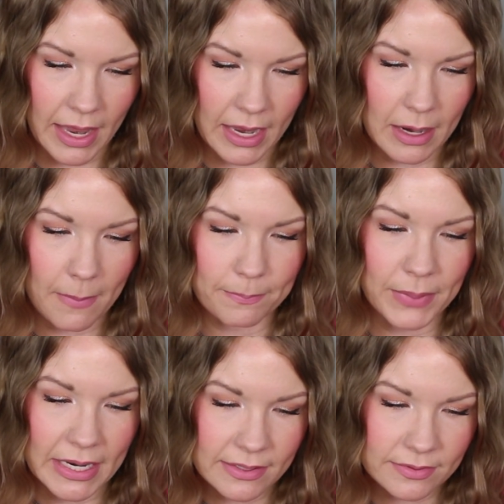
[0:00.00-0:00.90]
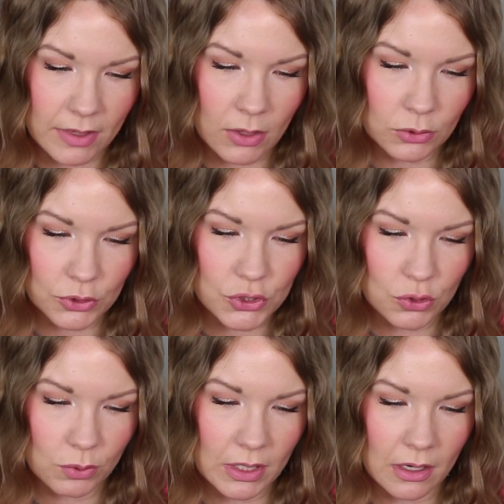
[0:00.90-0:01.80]
a base color
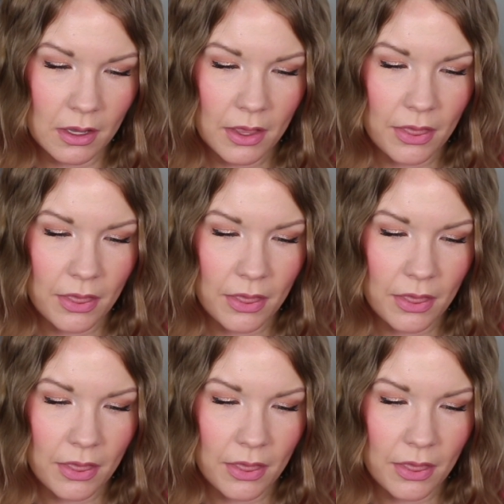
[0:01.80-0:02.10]
to it